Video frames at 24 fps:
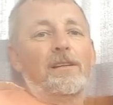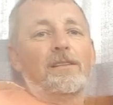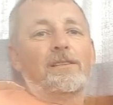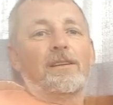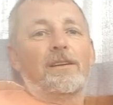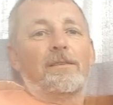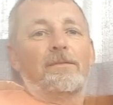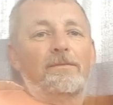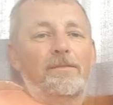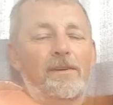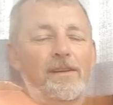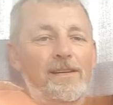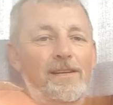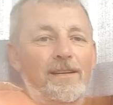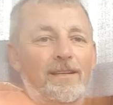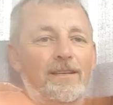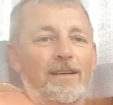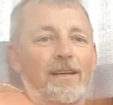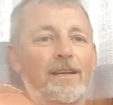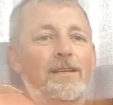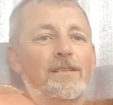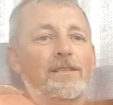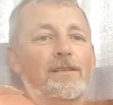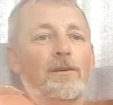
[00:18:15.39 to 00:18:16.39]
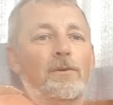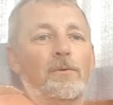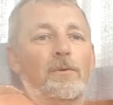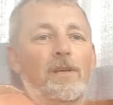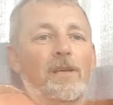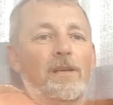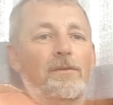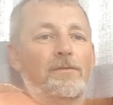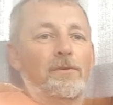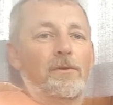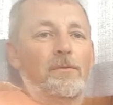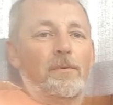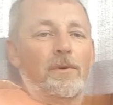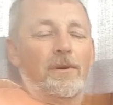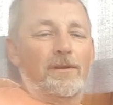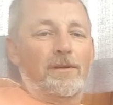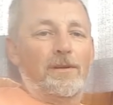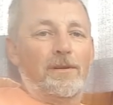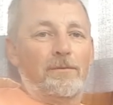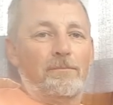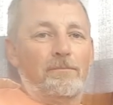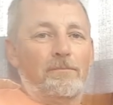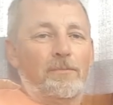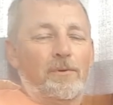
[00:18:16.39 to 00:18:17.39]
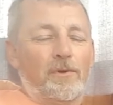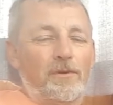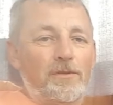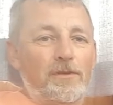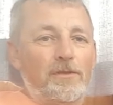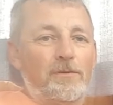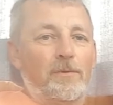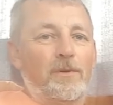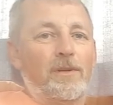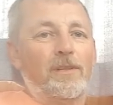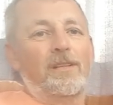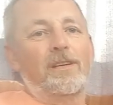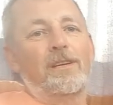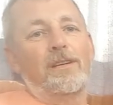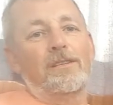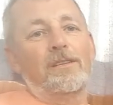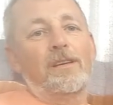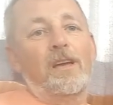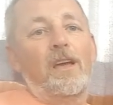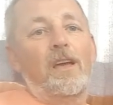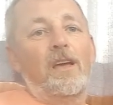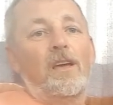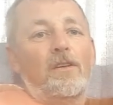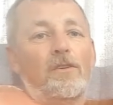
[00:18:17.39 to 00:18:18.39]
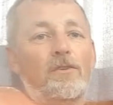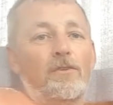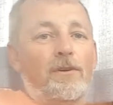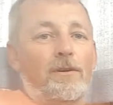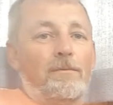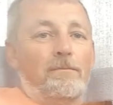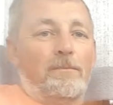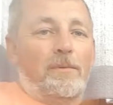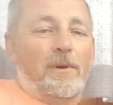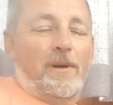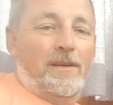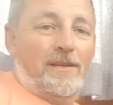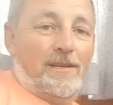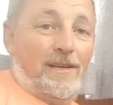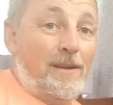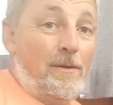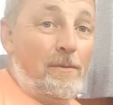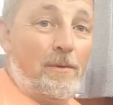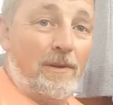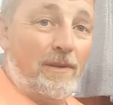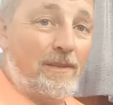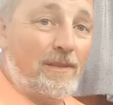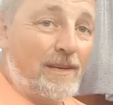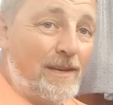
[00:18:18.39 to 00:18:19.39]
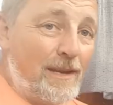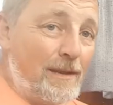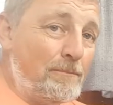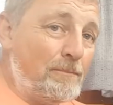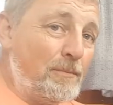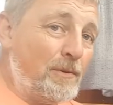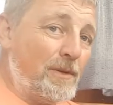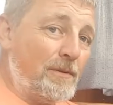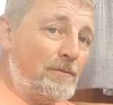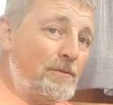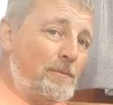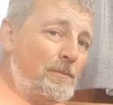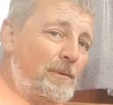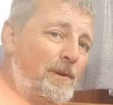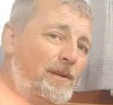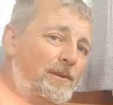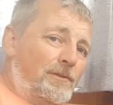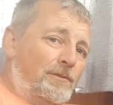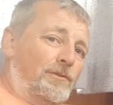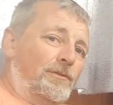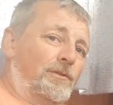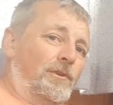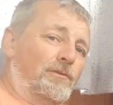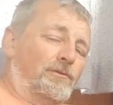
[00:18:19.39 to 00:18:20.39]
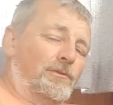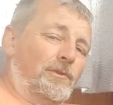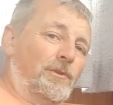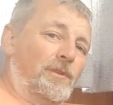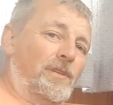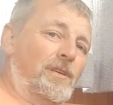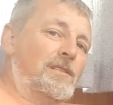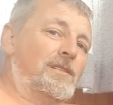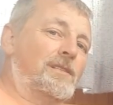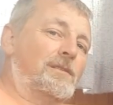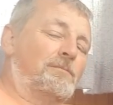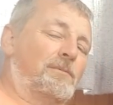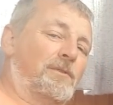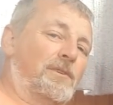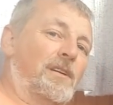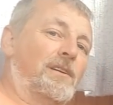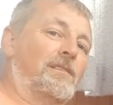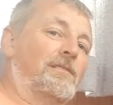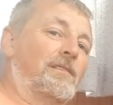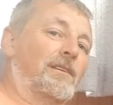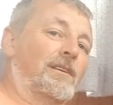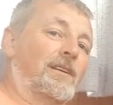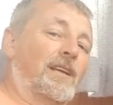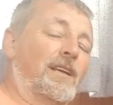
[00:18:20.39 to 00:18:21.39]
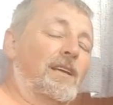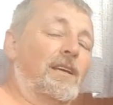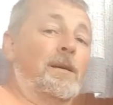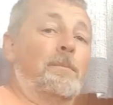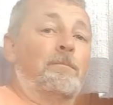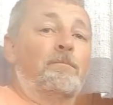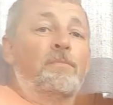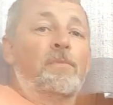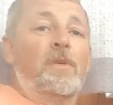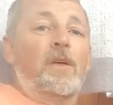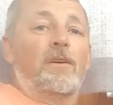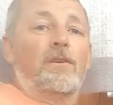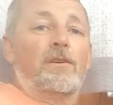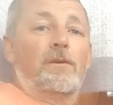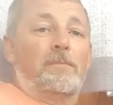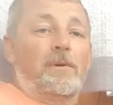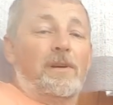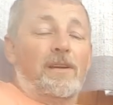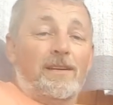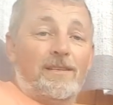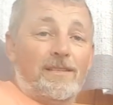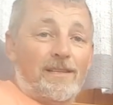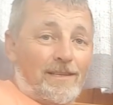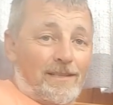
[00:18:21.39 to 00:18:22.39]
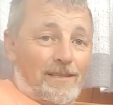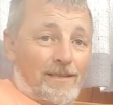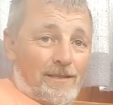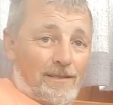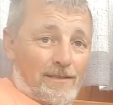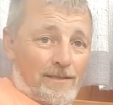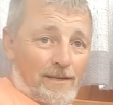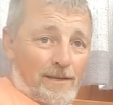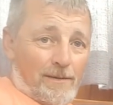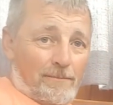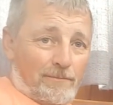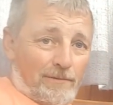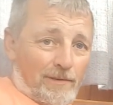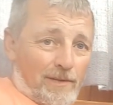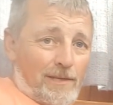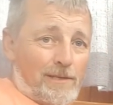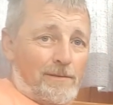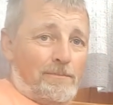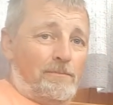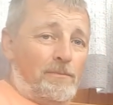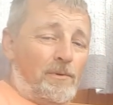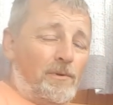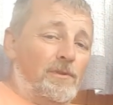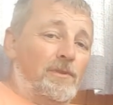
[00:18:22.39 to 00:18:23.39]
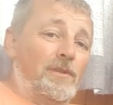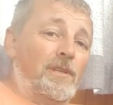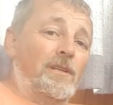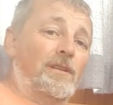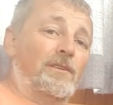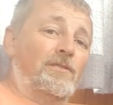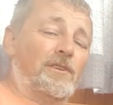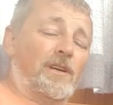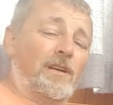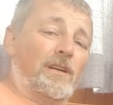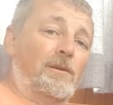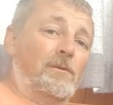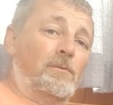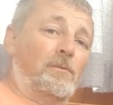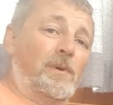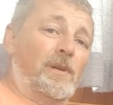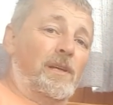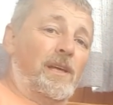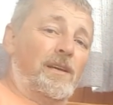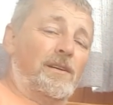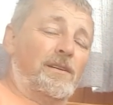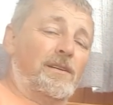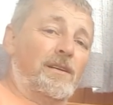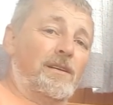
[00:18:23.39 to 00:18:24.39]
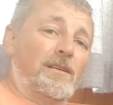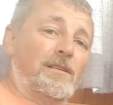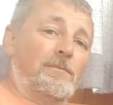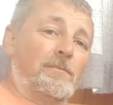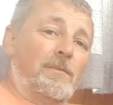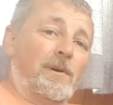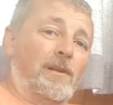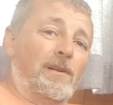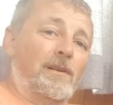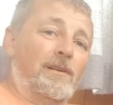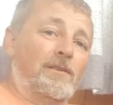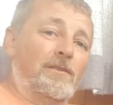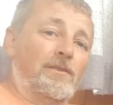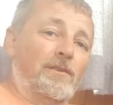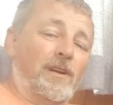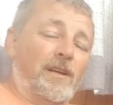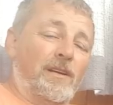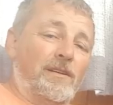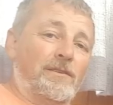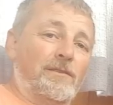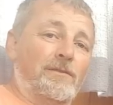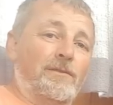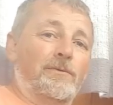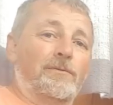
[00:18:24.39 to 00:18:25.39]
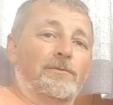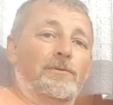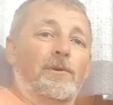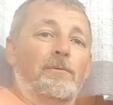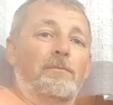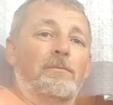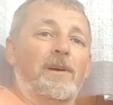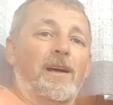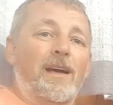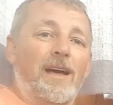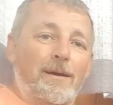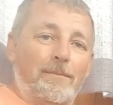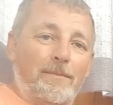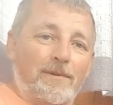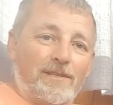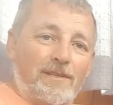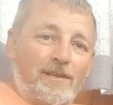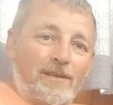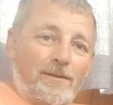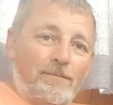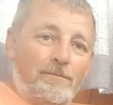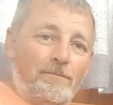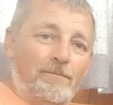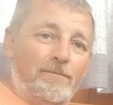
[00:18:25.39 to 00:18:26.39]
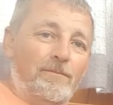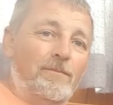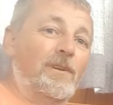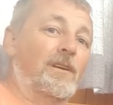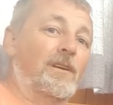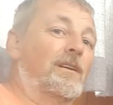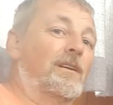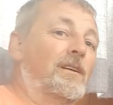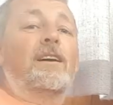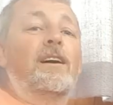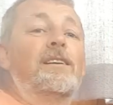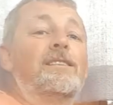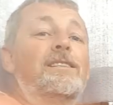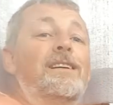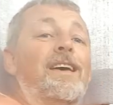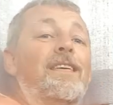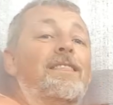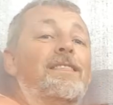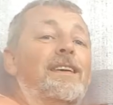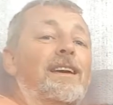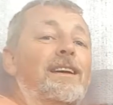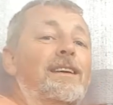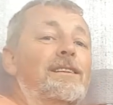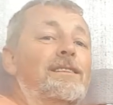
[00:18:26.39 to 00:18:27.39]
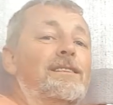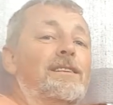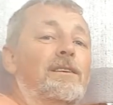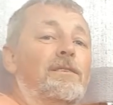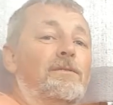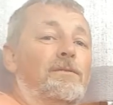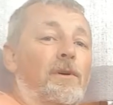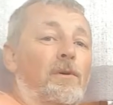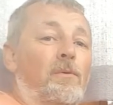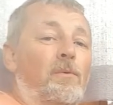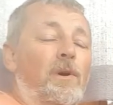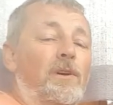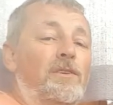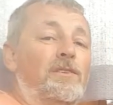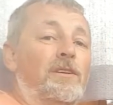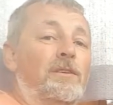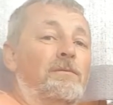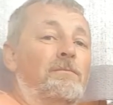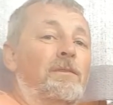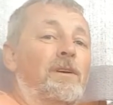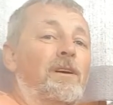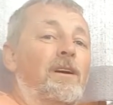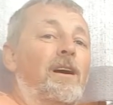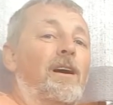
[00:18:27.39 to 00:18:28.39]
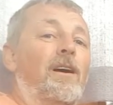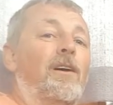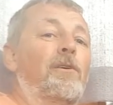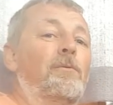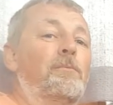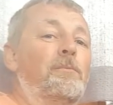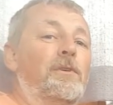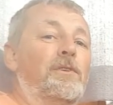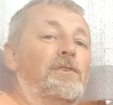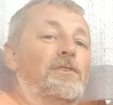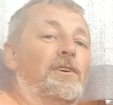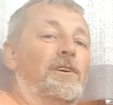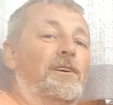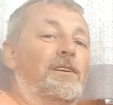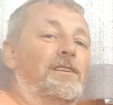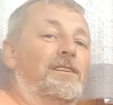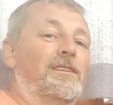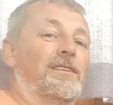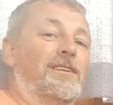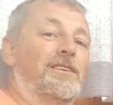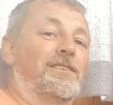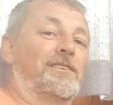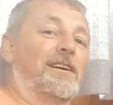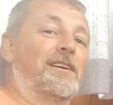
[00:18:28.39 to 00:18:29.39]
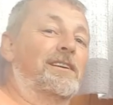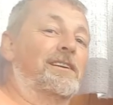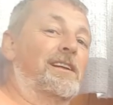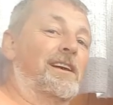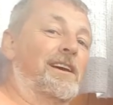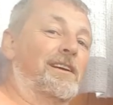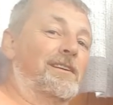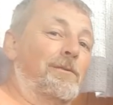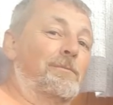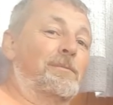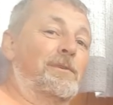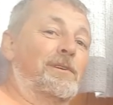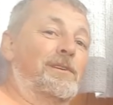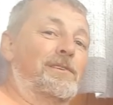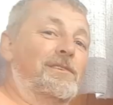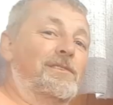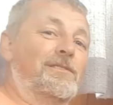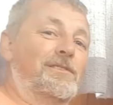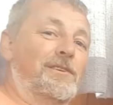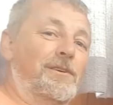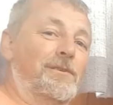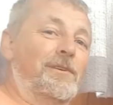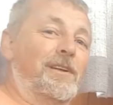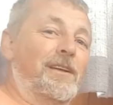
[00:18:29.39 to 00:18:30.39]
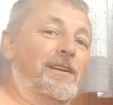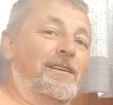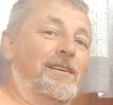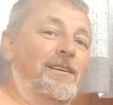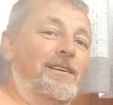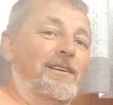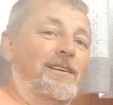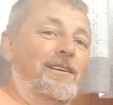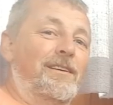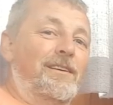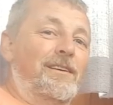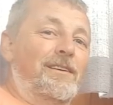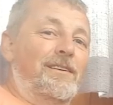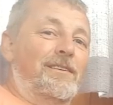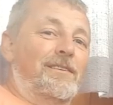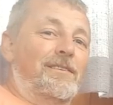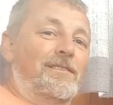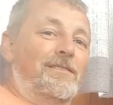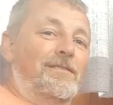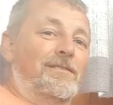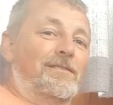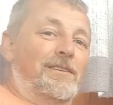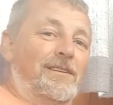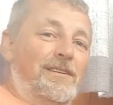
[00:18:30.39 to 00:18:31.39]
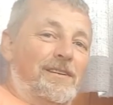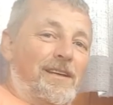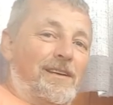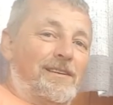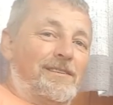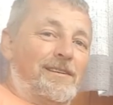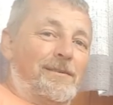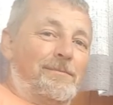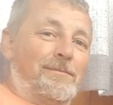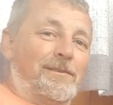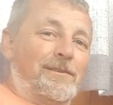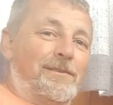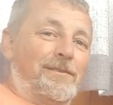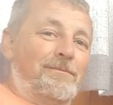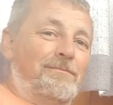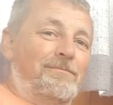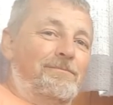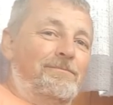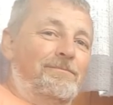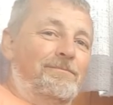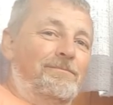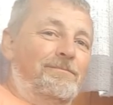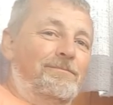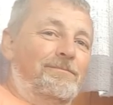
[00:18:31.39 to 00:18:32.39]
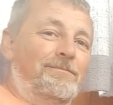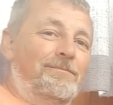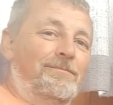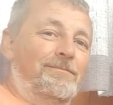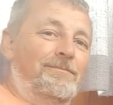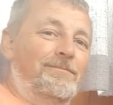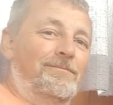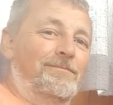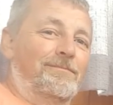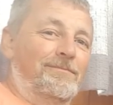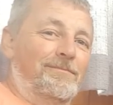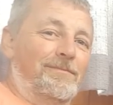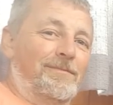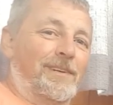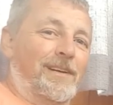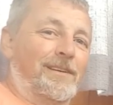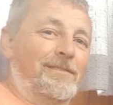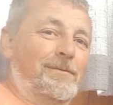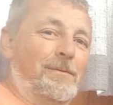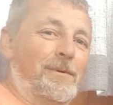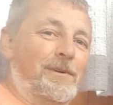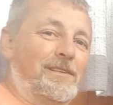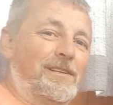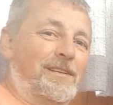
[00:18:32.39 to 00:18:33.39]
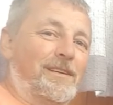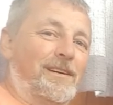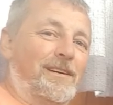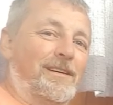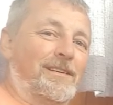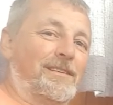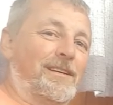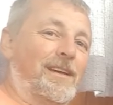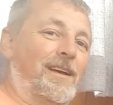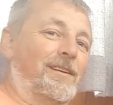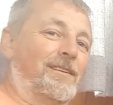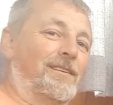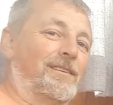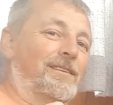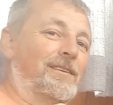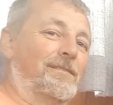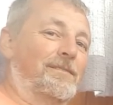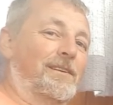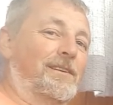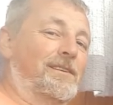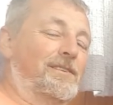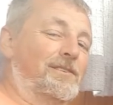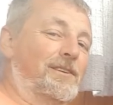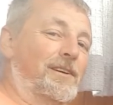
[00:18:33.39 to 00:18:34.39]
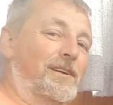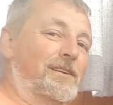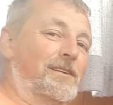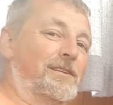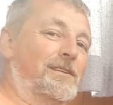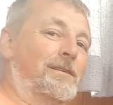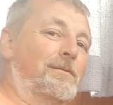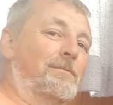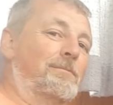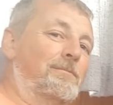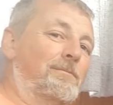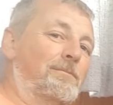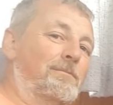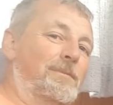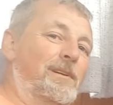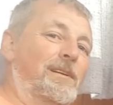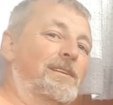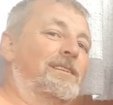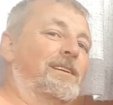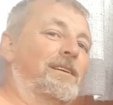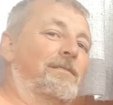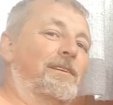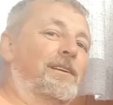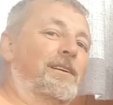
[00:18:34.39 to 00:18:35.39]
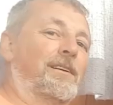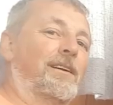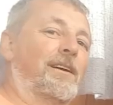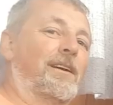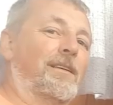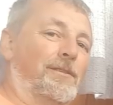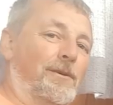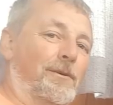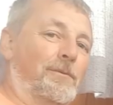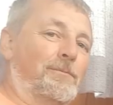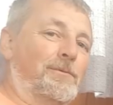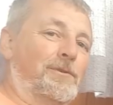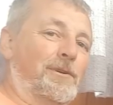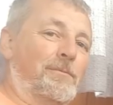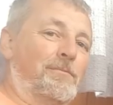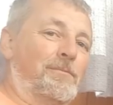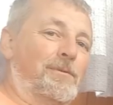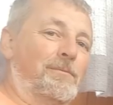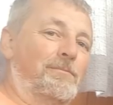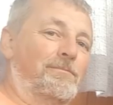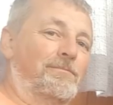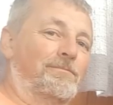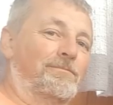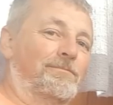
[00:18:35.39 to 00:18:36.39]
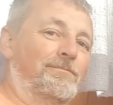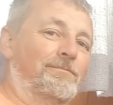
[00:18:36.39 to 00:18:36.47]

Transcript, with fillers: It's an affiliate link, so if you want to purchase one of these, you can buy it anywhere on the net. But if you buy it through this particular link, you'll pay exactly the same price, but the channel will get a small donation from Amazon. Guys, thanks for watching. I hope you enjoyed the channel. I hope you'll tune in to the next episode. Thanks for watching, guys, and if you enjoyed it, please give it a thumbs up.